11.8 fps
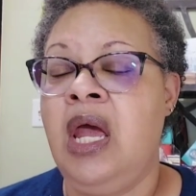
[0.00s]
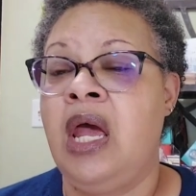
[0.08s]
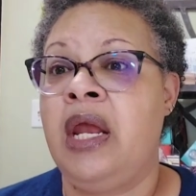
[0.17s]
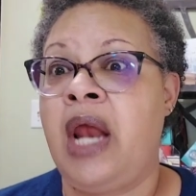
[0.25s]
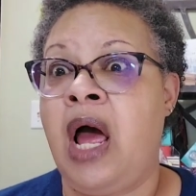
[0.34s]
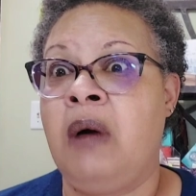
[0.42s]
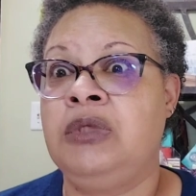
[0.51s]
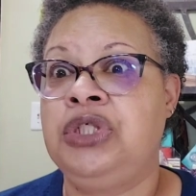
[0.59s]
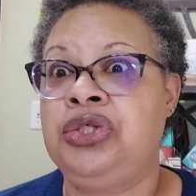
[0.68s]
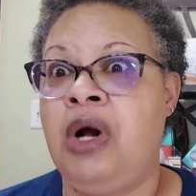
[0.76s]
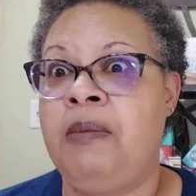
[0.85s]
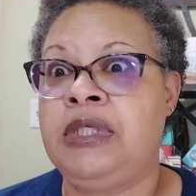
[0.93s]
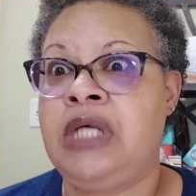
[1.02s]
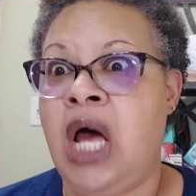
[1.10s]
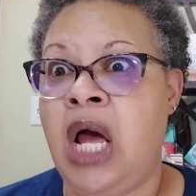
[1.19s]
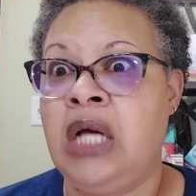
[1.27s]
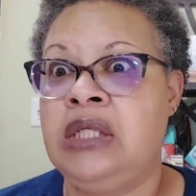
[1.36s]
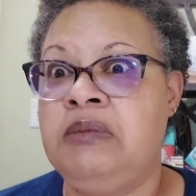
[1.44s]
And I was
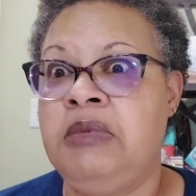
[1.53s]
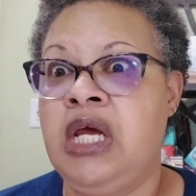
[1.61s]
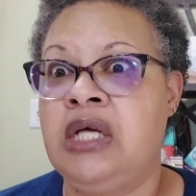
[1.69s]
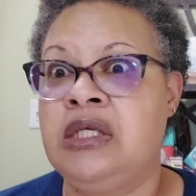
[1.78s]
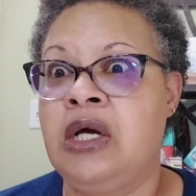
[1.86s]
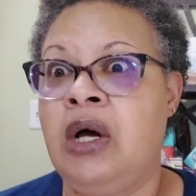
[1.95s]
traumatized because it